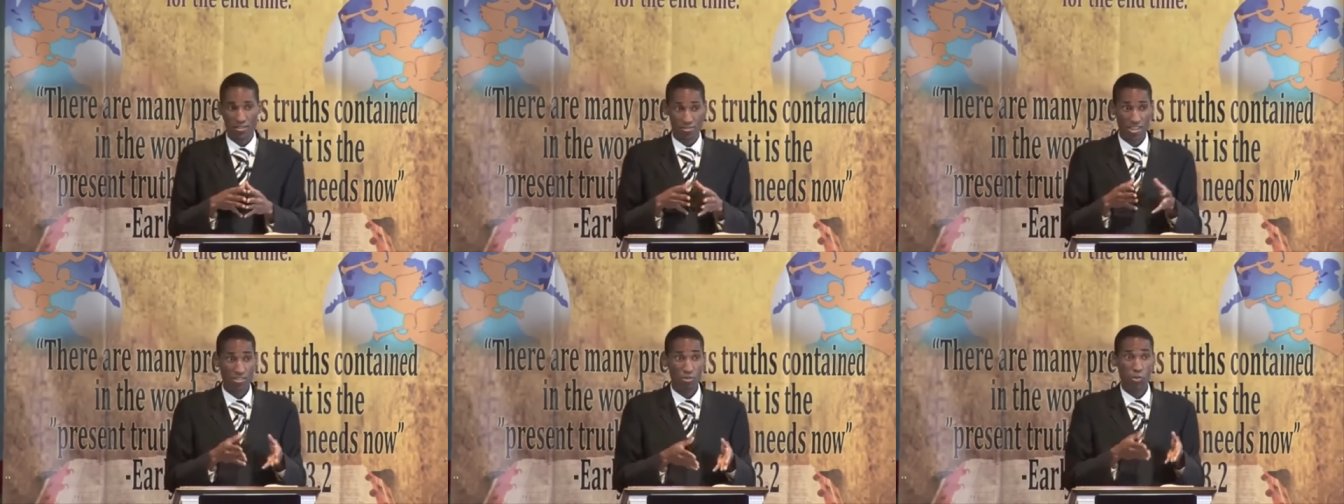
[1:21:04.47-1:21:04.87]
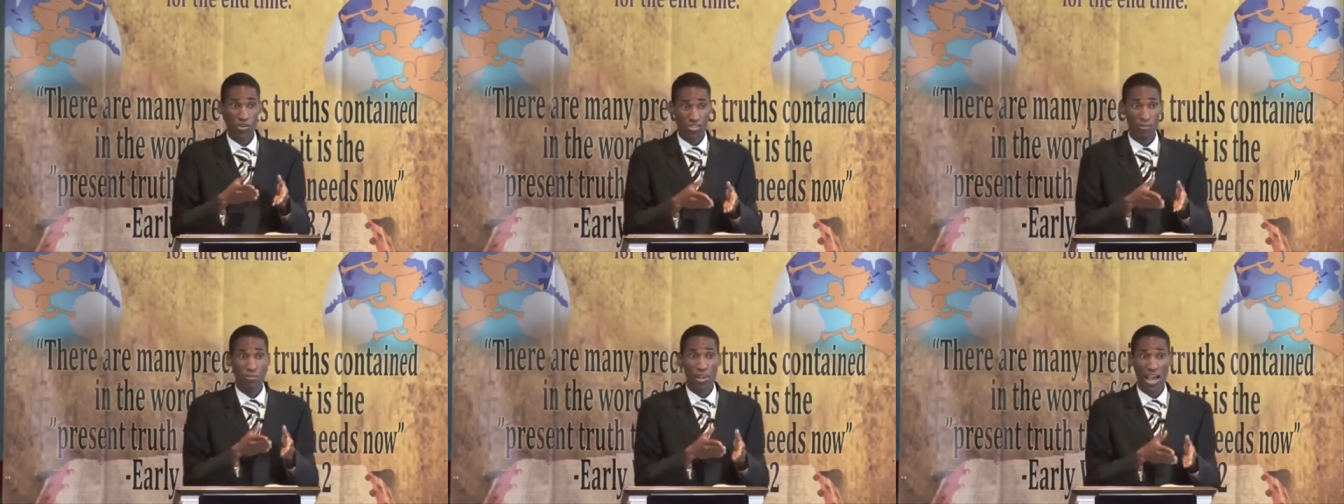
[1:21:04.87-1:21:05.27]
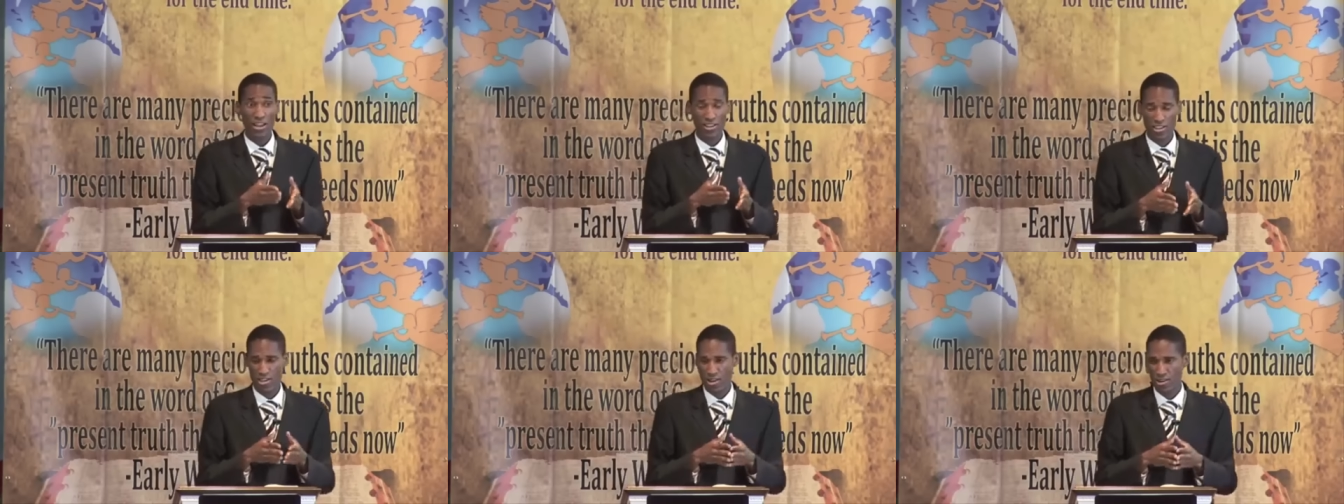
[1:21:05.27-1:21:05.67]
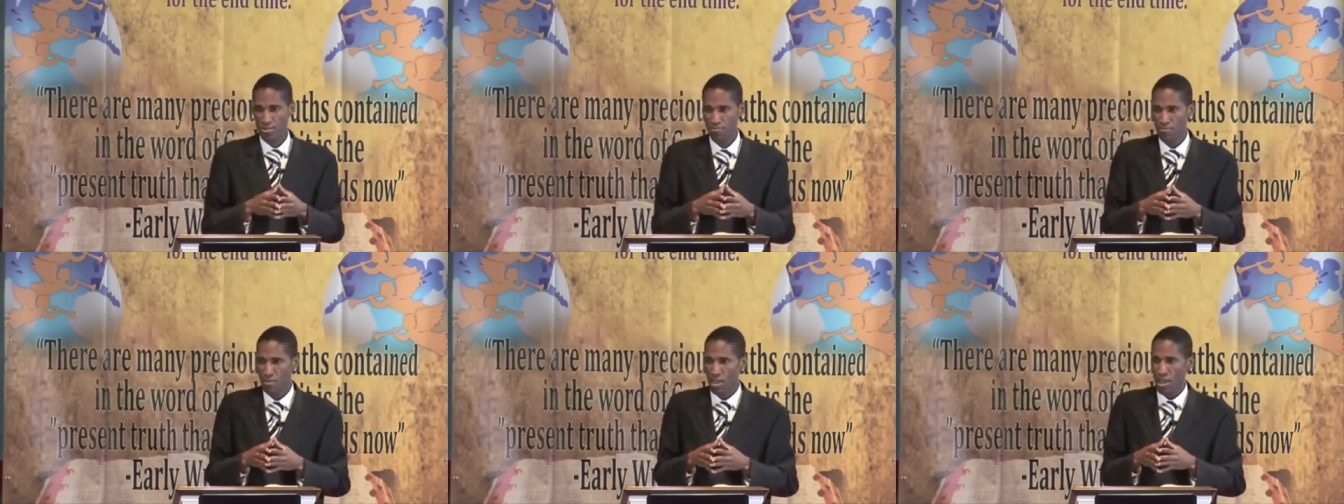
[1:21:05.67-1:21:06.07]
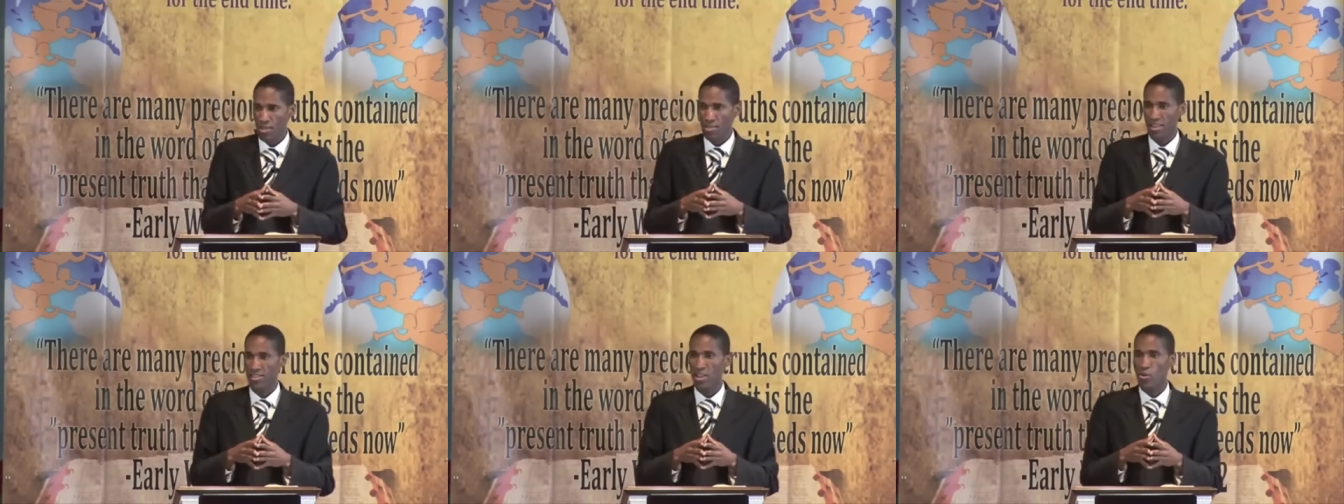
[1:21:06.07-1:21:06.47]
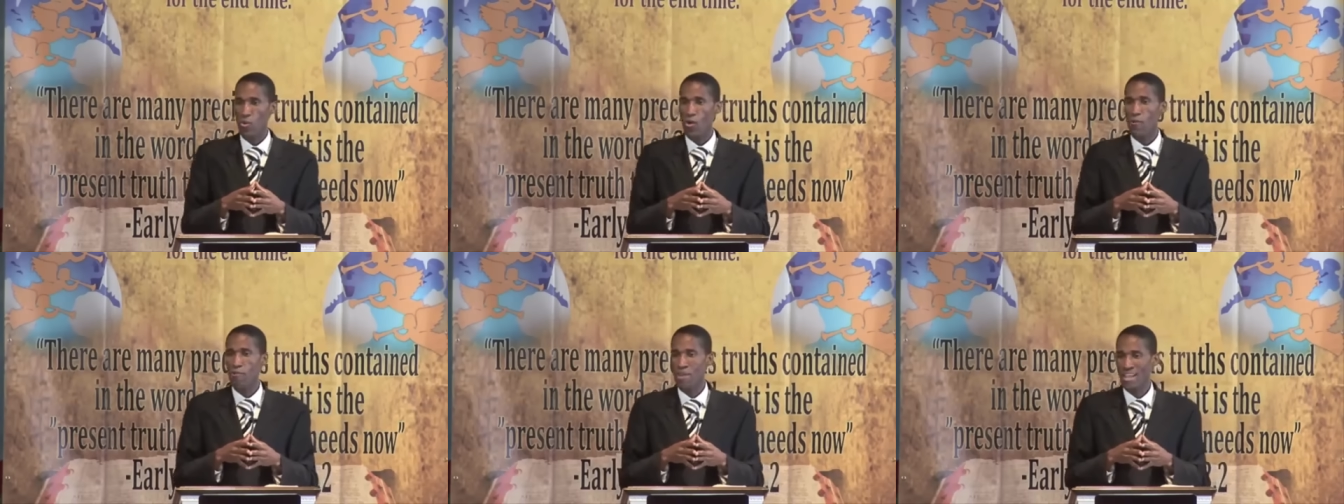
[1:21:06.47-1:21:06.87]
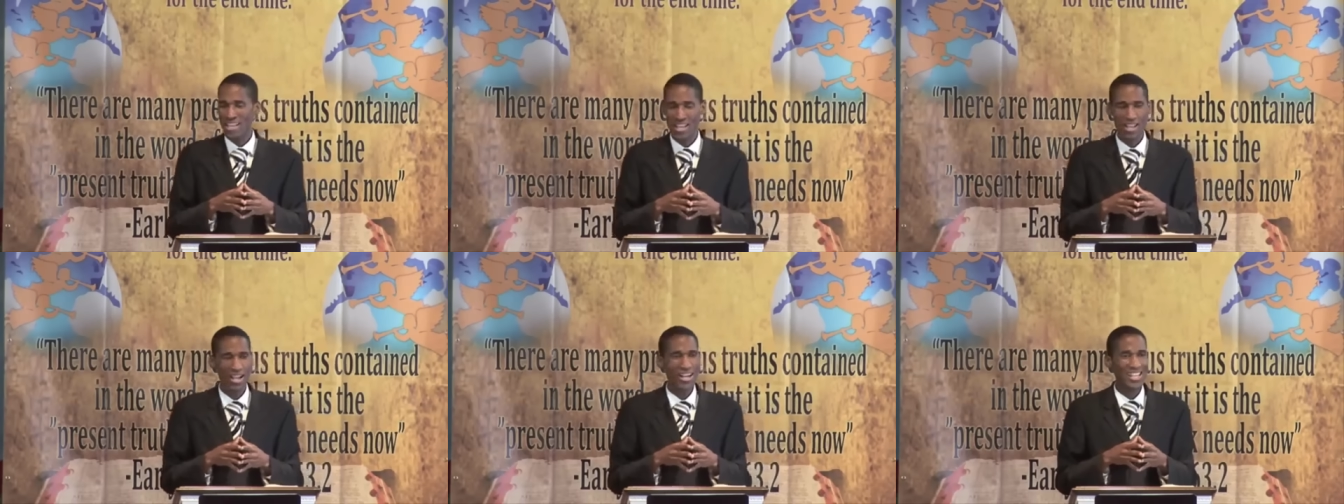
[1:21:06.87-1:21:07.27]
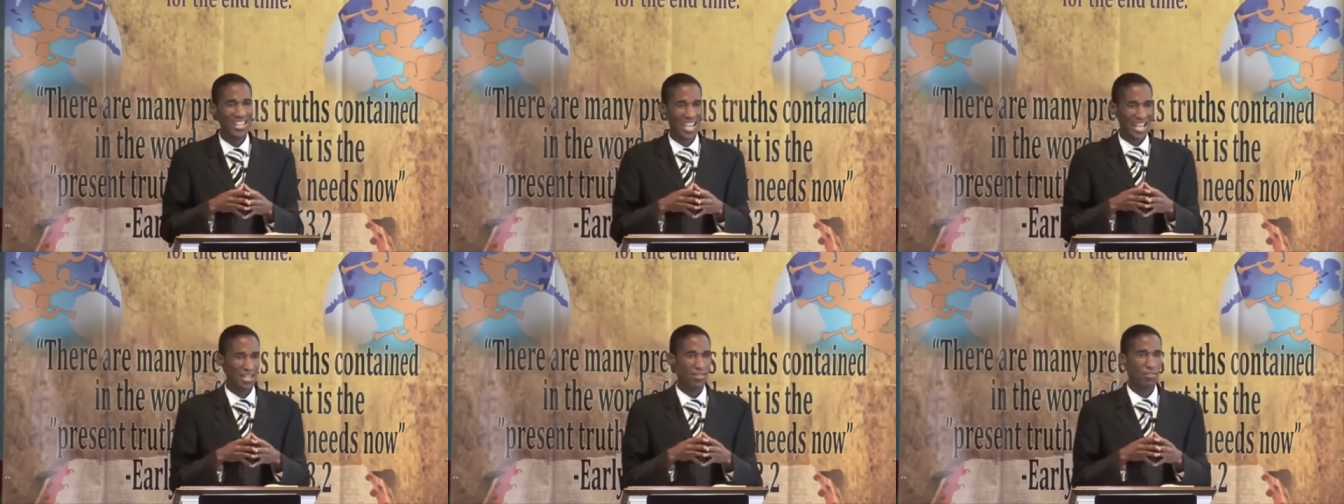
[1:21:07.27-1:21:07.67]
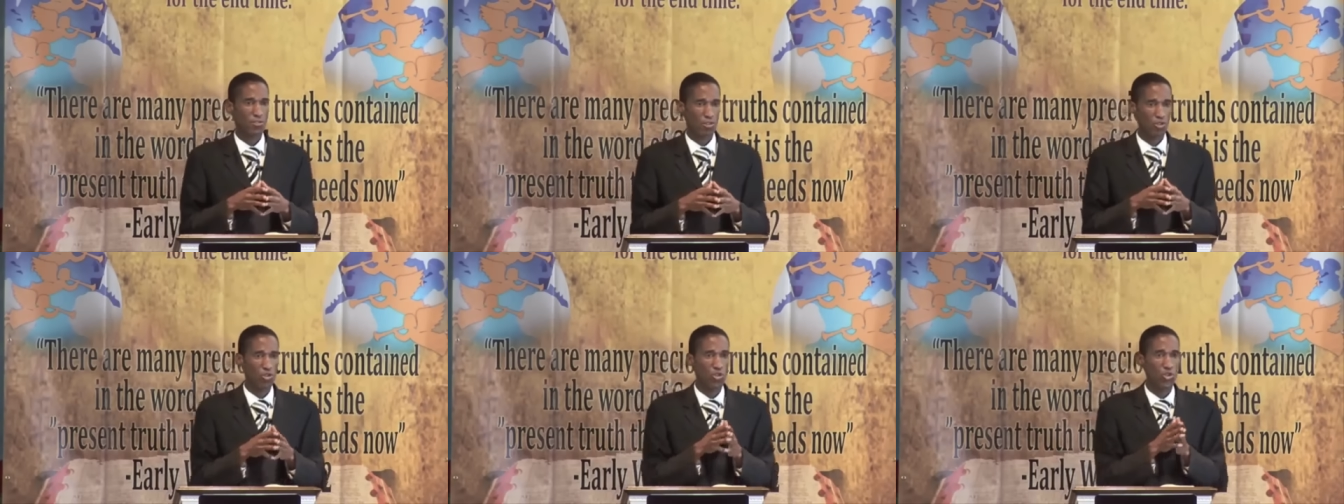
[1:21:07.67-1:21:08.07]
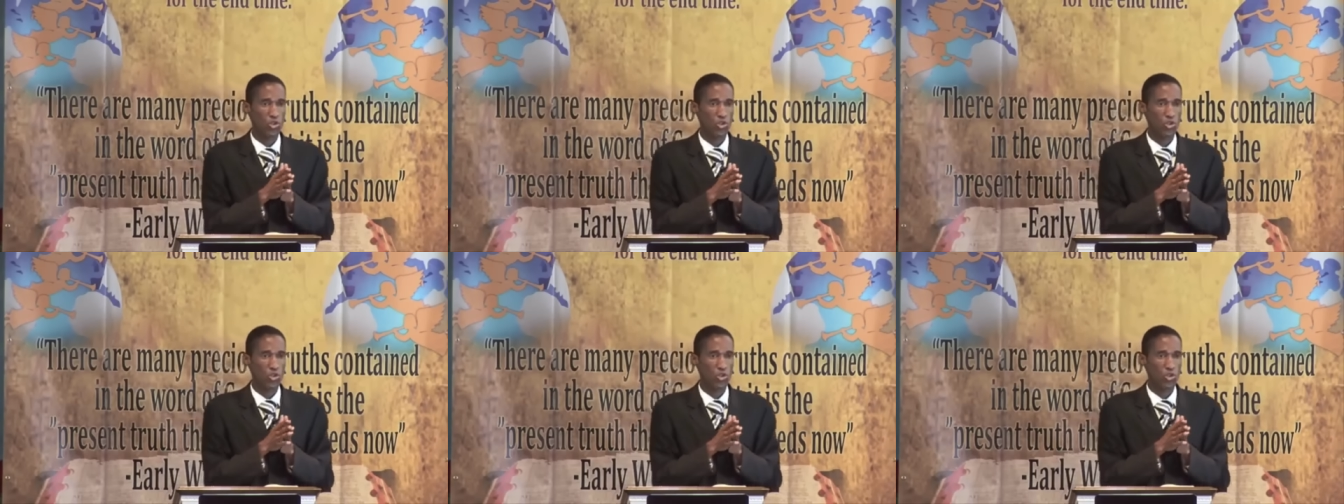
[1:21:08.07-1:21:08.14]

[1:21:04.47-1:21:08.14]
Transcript: This was a plot here that they were making against